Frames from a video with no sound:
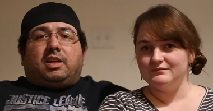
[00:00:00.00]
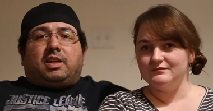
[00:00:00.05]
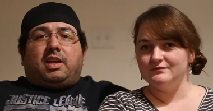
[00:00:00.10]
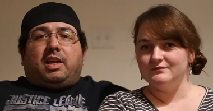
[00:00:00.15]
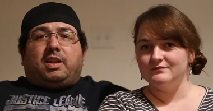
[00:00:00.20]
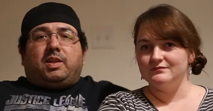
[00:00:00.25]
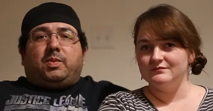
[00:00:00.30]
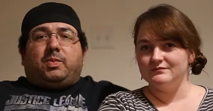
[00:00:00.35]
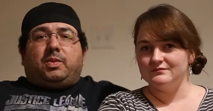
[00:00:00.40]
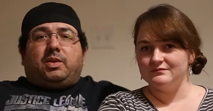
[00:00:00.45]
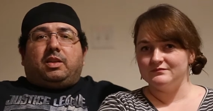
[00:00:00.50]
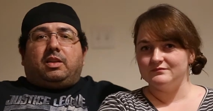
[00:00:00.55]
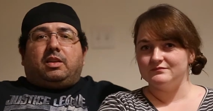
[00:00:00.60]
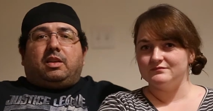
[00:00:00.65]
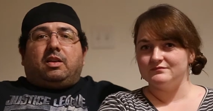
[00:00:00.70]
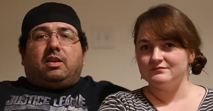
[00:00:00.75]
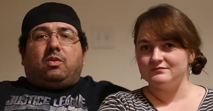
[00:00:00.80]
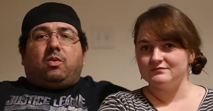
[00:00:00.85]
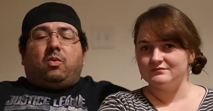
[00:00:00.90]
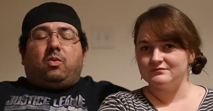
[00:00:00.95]

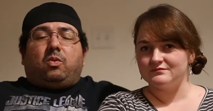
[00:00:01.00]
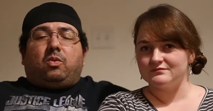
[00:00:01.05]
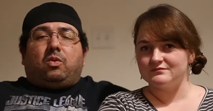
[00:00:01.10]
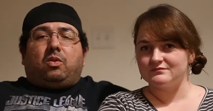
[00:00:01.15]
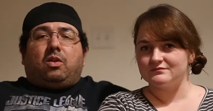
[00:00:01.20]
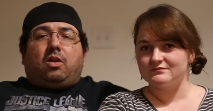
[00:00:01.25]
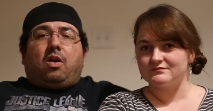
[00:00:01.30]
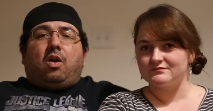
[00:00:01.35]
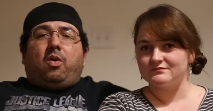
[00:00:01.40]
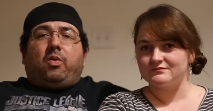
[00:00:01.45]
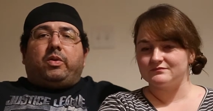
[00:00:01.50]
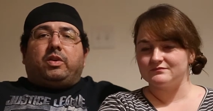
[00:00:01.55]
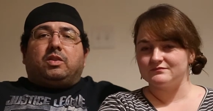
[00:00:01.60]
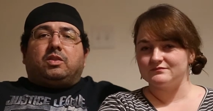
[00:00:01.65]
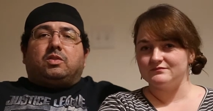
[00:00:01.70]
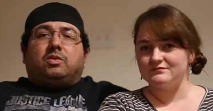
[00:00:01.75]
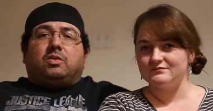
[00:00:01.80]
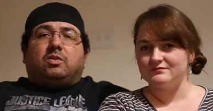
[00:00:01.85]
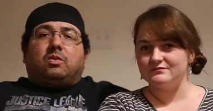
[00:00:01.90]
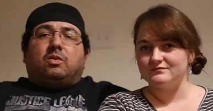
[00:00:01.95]
Speaker 1: Academy will
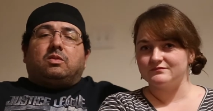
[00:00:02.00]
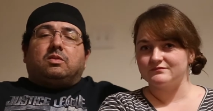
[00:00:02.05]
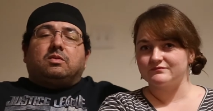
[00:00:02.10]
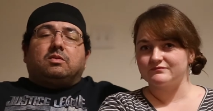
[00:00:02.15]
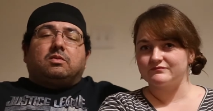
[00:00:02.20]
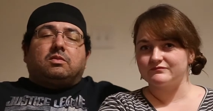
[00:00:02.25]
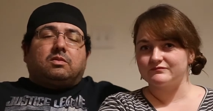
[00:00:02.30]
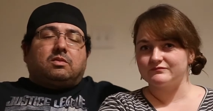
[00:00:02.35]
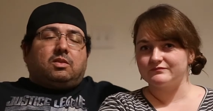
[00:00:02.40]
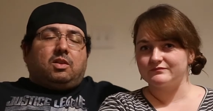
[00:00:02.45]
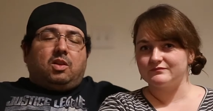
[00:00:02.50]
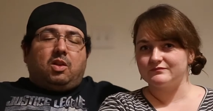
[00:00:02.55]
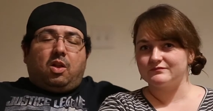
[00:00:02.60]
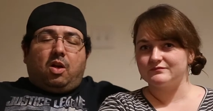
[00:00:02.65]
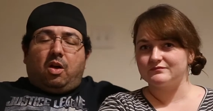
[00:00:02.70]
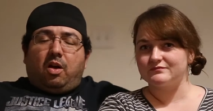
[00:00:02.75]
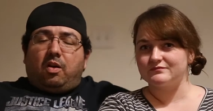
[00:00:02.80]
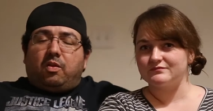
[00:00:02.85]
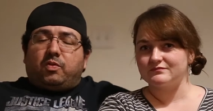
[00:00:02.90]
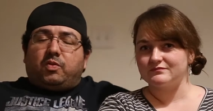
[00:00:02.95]
always
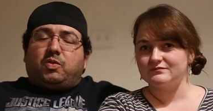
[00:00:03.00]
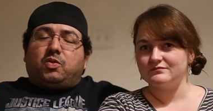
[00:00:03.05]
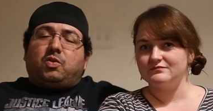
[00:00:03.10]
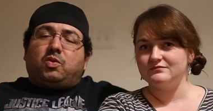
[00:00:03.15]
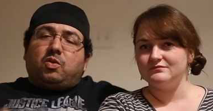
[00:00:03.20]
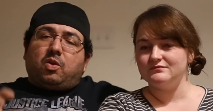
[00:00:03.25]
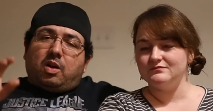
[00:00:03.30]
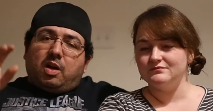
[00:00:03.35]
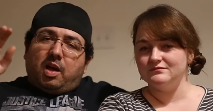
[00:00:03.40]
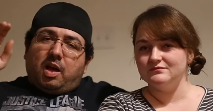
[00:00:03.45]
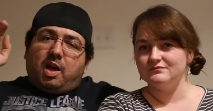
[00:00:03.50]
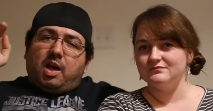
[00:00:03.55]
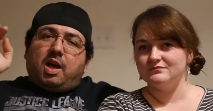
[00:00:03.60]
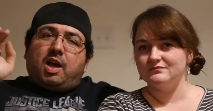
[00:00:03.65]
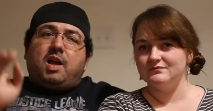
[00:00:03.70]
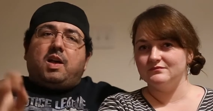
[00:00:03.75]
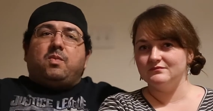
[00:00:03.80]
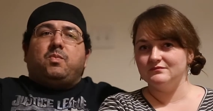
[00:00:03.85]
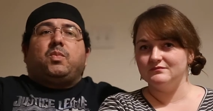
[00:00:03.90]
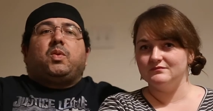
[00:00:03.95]
love to
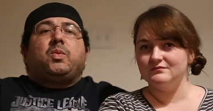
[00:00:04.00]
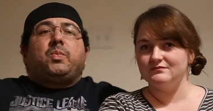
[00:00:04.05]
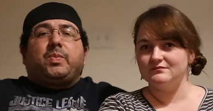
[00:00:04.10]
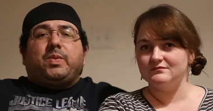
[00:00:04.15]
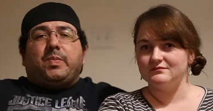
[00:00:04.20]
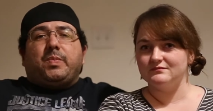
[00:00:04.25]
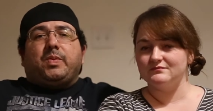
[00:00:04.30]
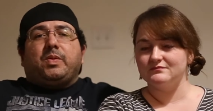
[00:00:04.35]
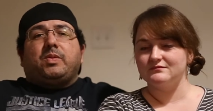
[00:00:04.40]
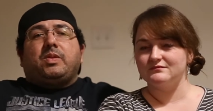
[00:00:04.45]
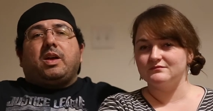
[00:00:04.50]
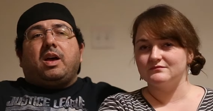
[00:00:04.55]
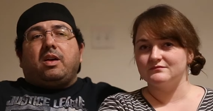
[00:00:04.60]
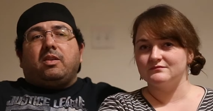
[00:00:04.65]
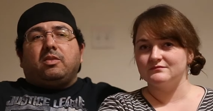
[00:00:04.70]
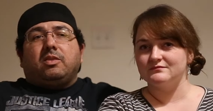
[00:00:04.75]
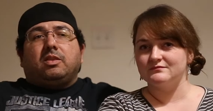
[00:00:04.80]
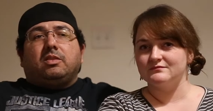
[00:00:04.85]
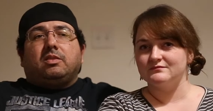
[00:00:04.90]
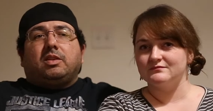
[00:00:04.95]
humble people
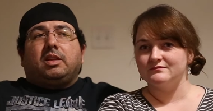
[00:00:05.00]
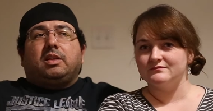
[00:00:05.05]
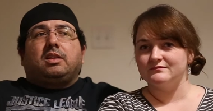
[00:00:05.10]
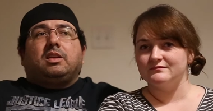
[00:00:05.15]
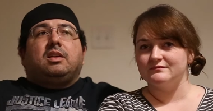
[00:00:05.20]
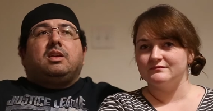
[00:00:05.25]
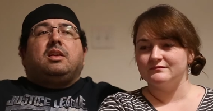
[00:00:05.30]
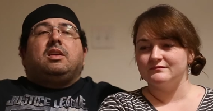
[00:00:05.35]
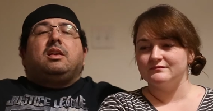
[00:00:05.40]
down, like